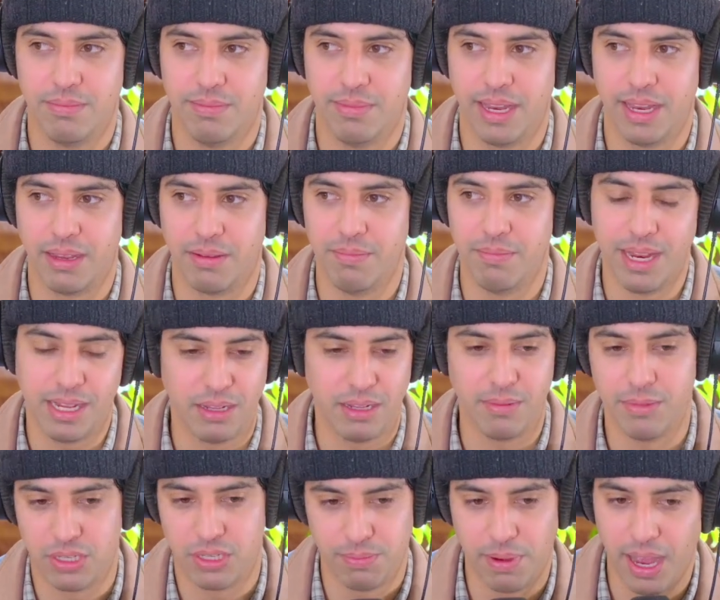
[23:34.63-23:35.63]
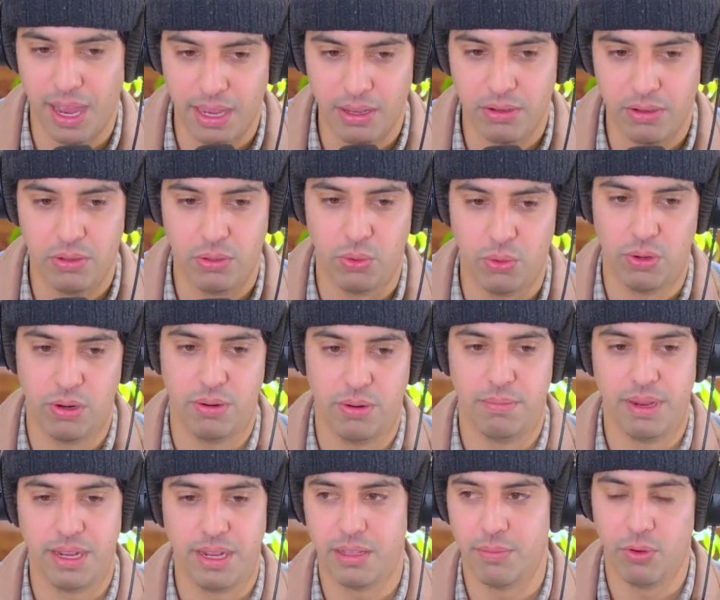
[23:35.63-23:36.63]
like make them smile or
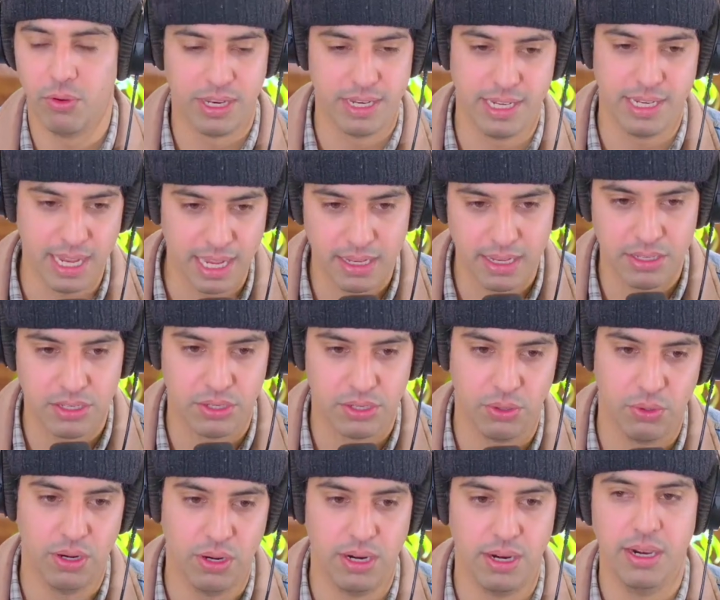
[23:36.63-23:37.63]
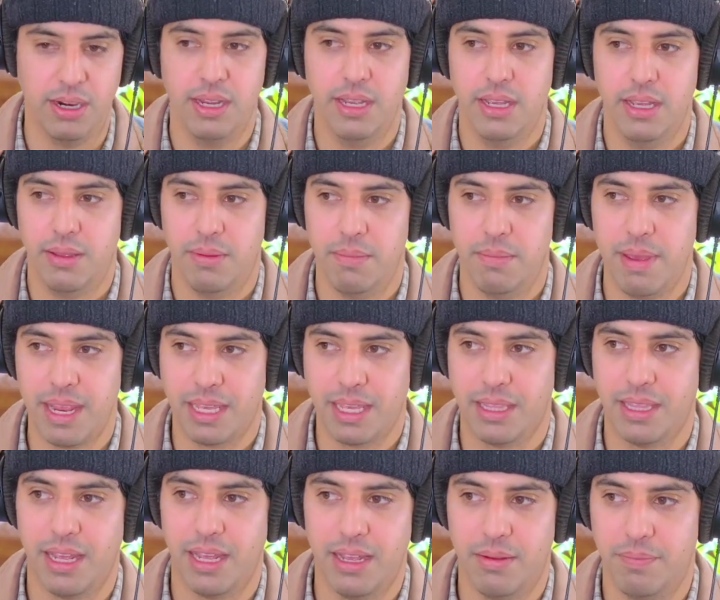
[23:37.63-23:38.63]
make them want to dance or
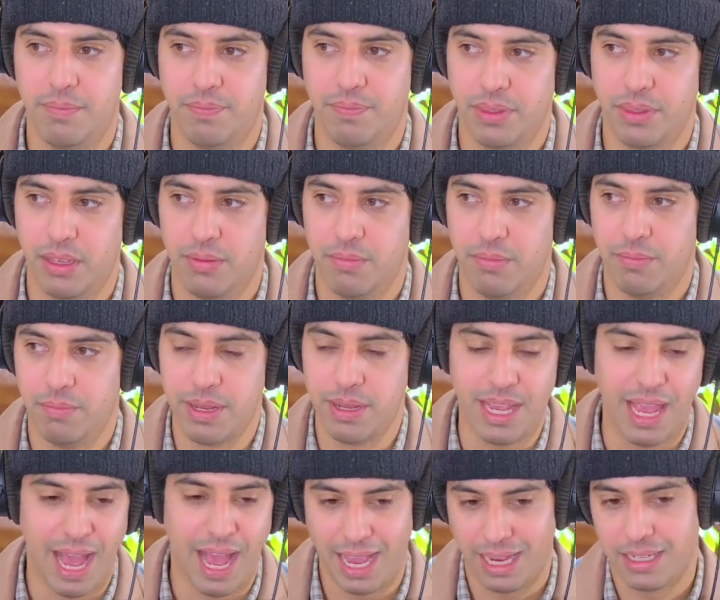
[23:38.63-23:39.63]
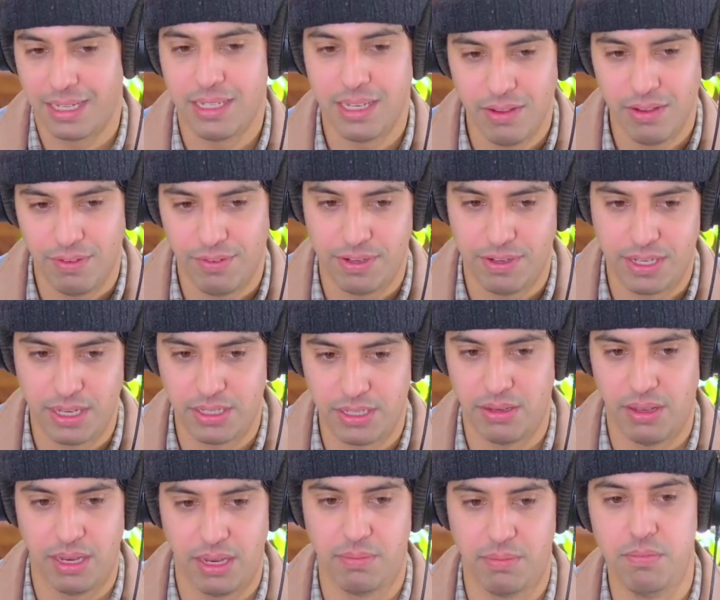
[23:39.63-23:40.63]
make them be active, if it
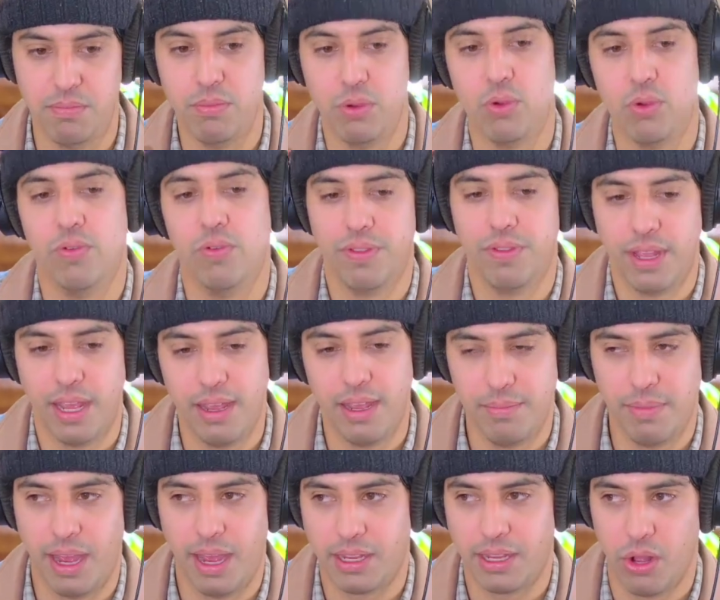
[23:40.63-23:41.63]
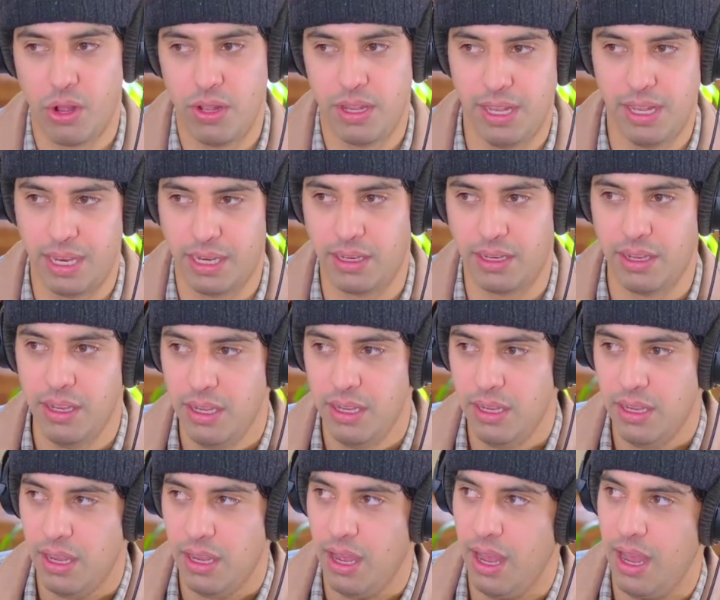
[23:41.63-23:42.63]
doesn't like move them, I call it like
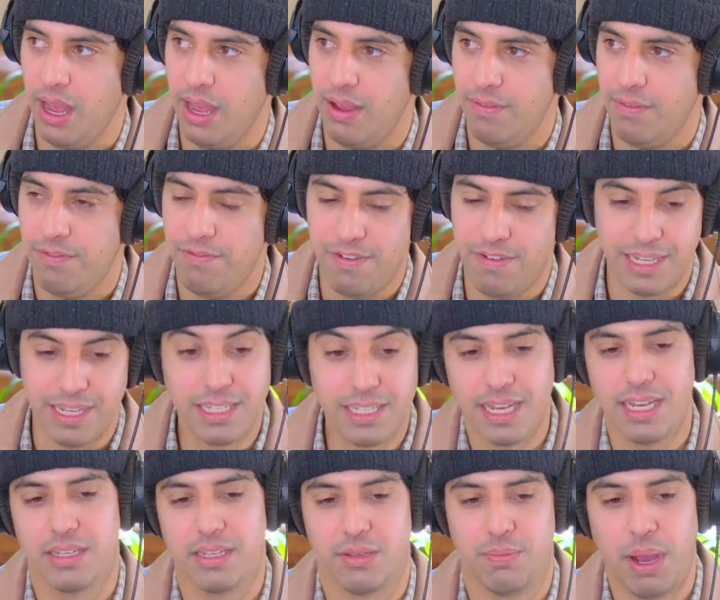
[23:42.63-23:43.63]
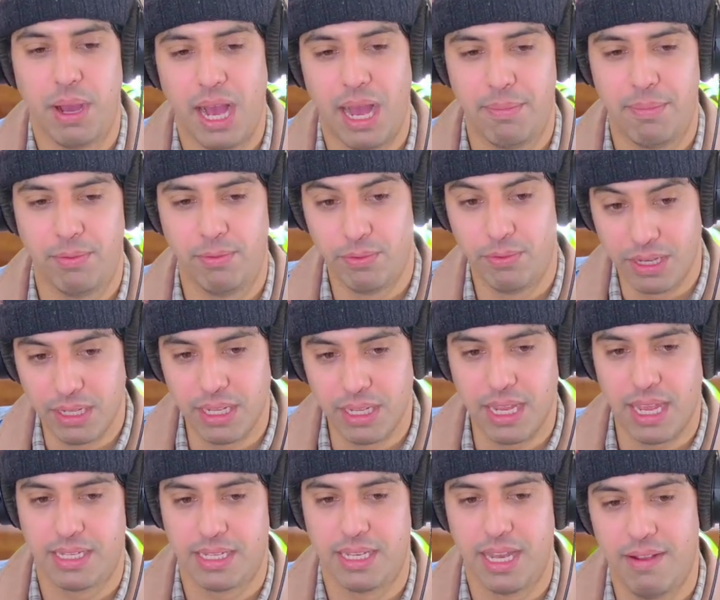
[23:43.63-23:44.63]
physics. Pop
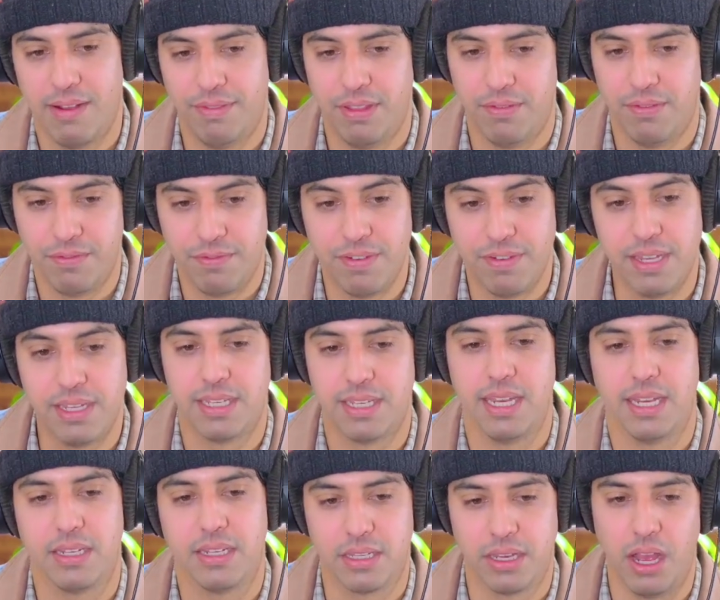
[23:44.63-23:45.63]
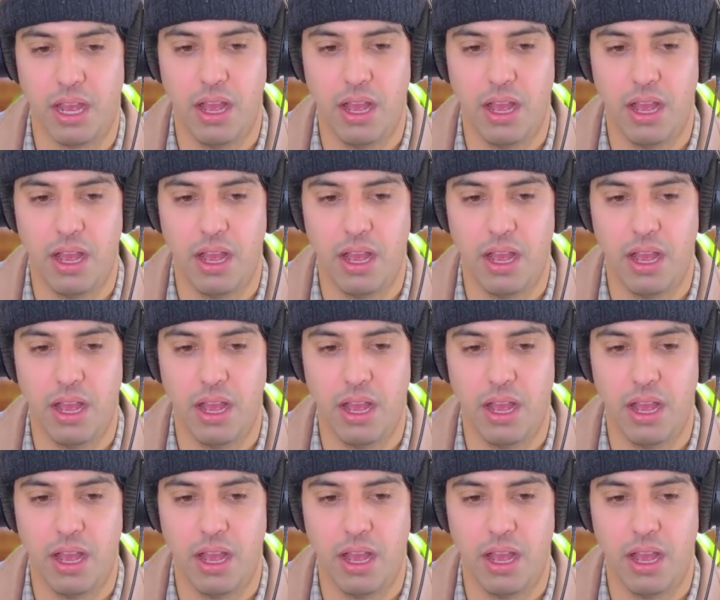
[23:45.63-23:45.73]
really has to have the physics